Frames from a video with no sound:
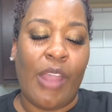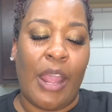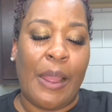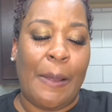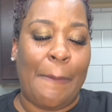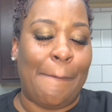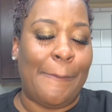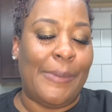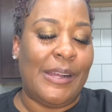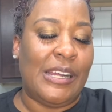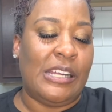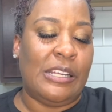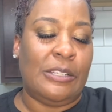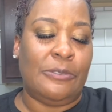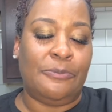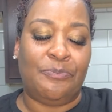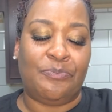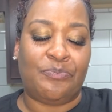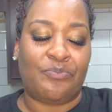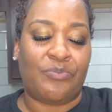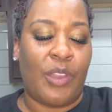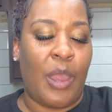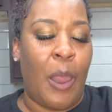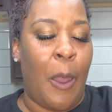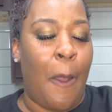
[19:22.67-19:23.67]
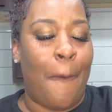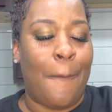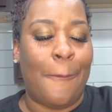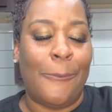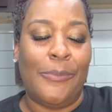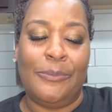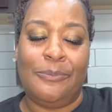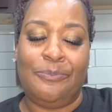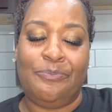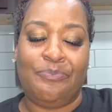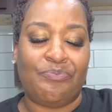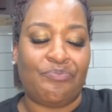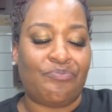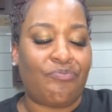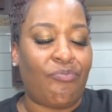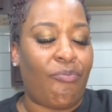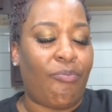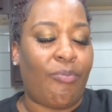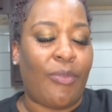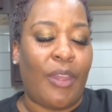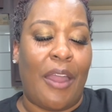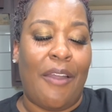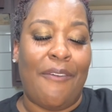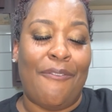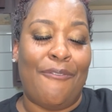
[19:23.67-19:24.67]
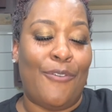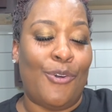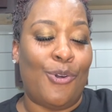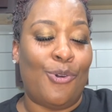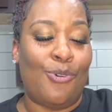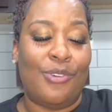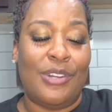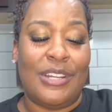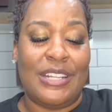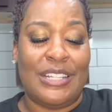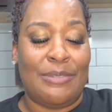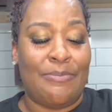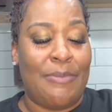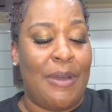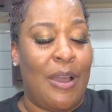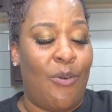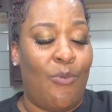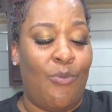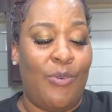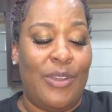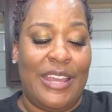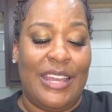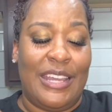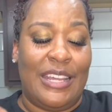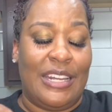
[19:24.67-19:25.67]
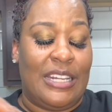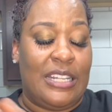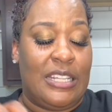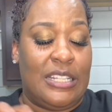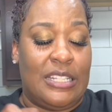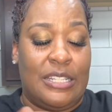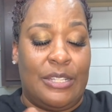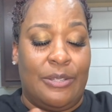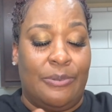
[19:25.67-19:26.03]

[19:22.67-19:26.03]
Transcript: but food is my weakness.